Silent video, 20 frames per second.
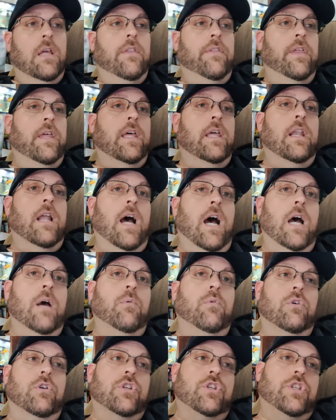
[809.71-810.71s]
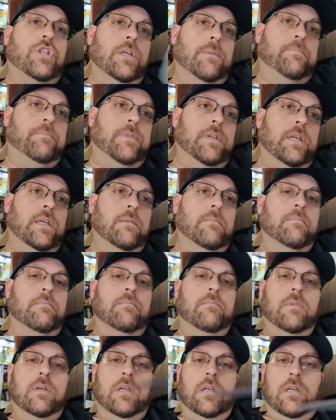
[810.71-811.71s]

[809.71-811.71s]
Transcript: then I will ship them